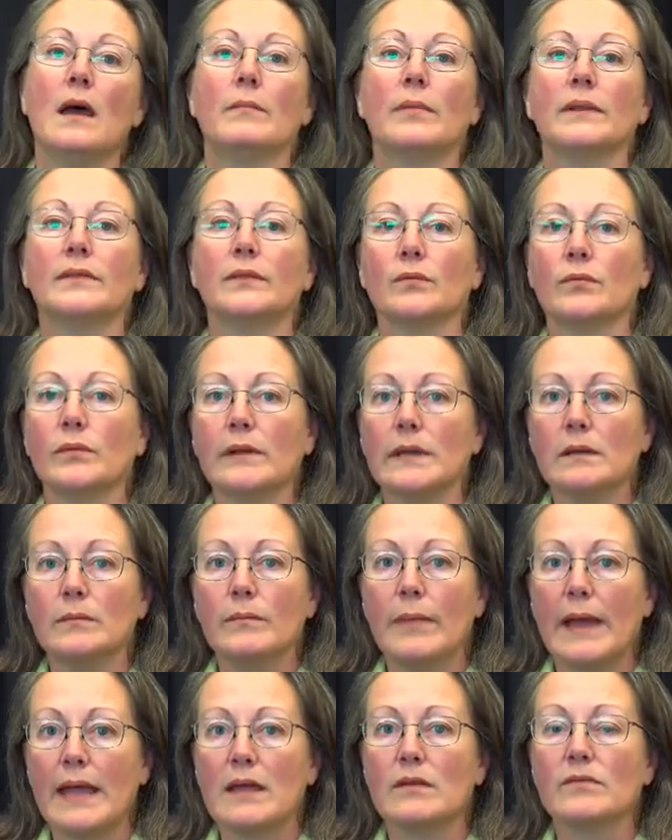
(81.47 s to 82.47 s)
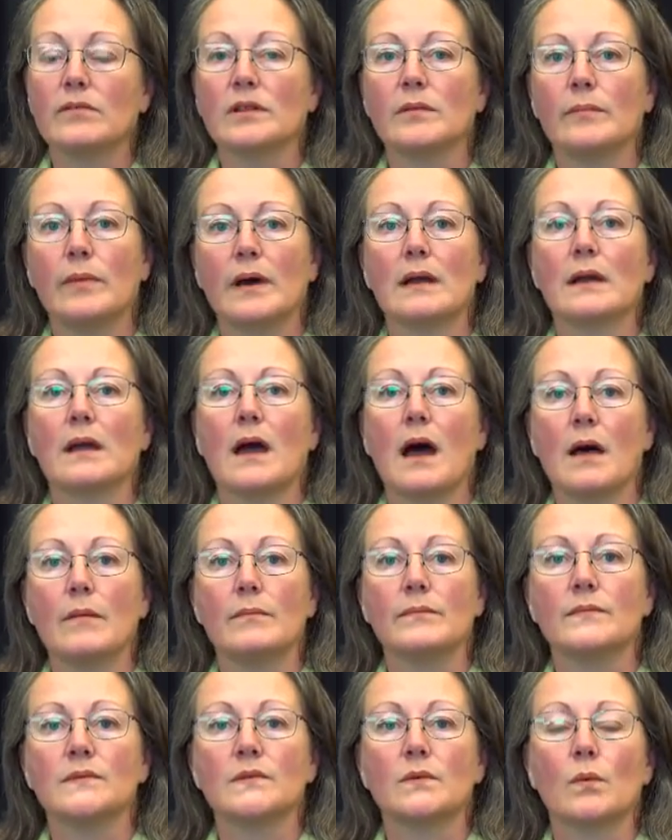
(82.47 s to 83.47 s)
But the real bang for the buck
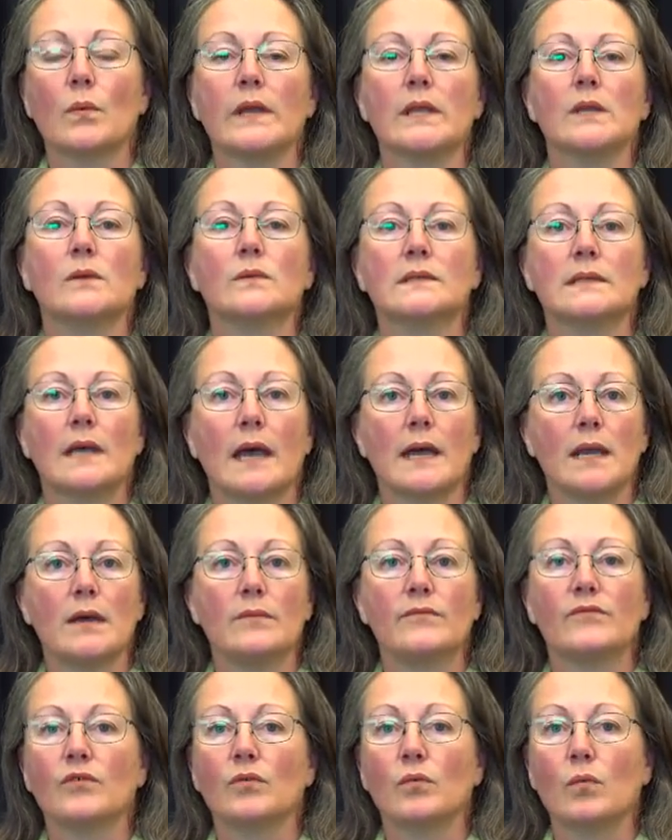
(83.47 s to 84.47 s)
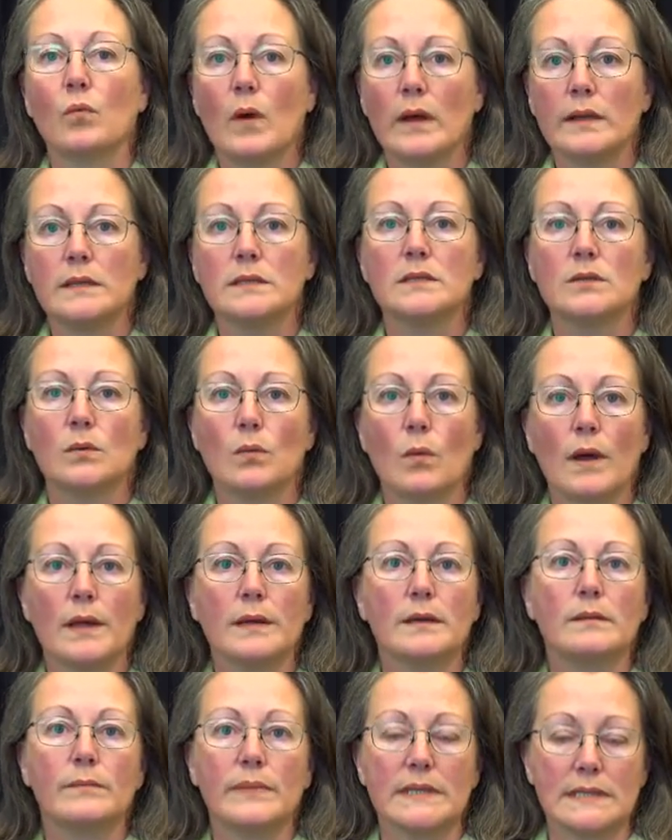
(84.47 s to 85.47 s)
comes when you sign up for one to
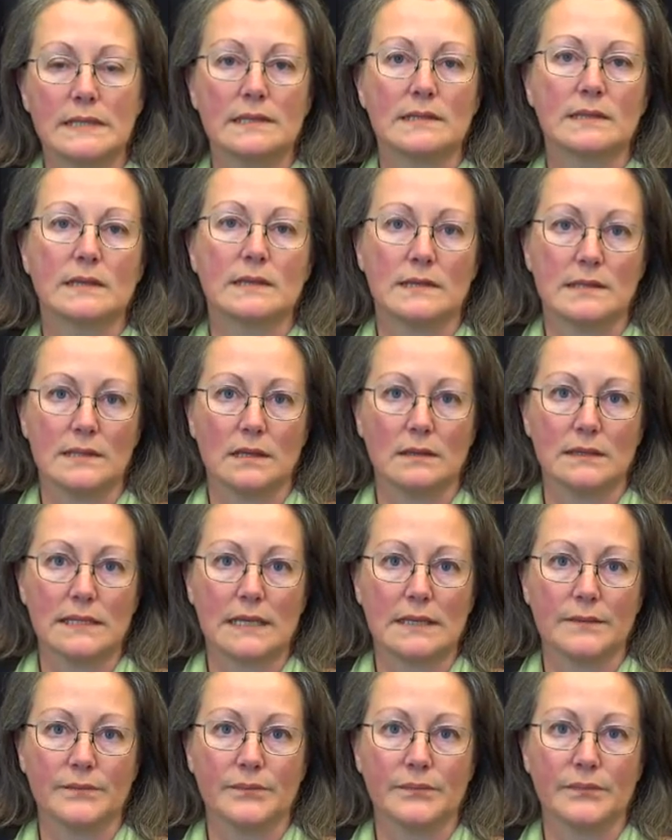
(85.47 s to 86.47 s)
one business consulting.